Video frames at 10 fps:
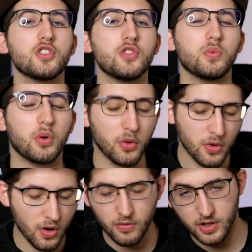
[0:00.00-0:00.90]
You will
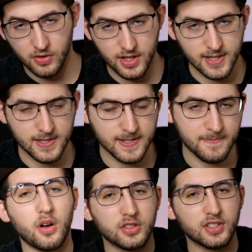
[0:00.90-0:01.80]
not regret it.
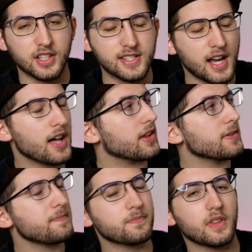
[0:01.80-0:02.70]
Onto the guitar then.